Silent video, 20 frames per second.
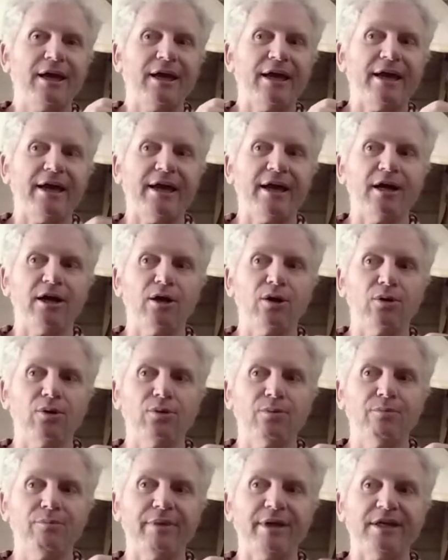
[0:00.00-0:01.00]
how
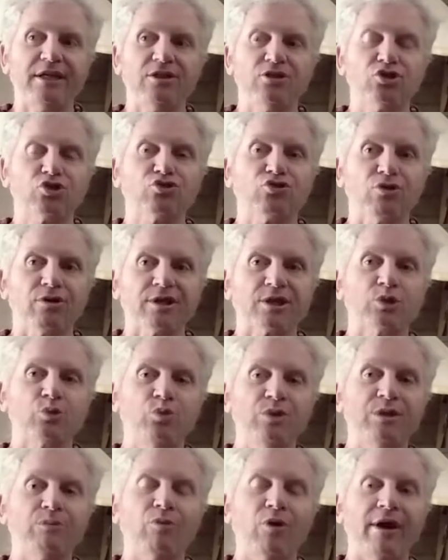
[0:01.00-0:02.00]
many strikes with
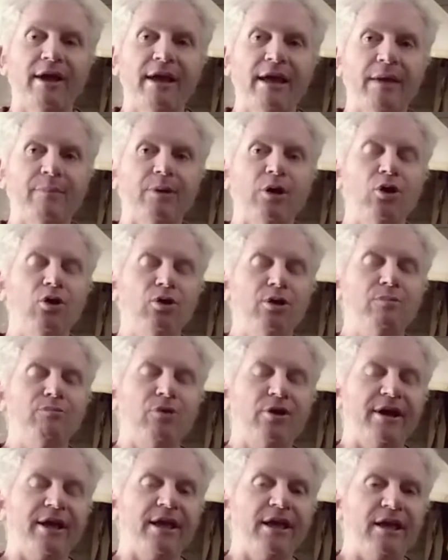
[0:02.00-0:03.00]
my hammer on my
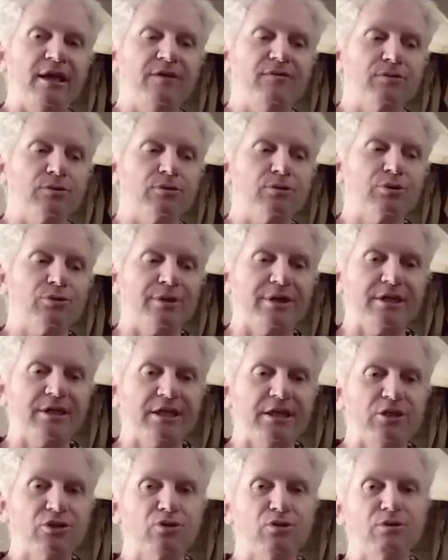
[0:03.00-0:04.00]
anvil do I need
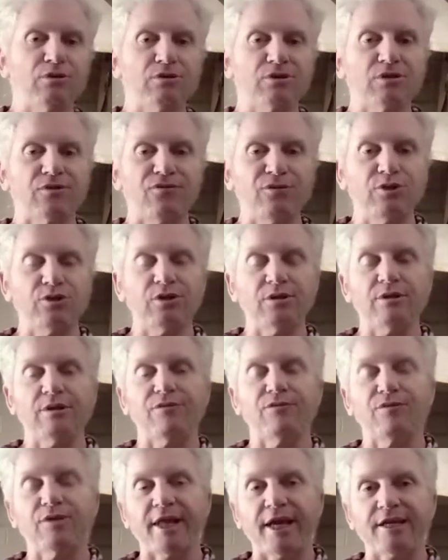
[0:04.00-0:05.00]
to sufficiently
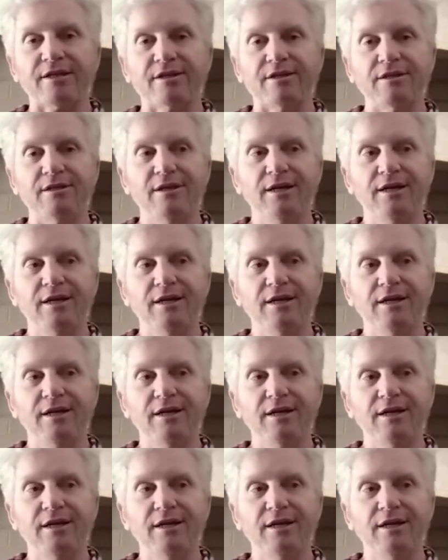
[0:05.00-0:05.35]
flatten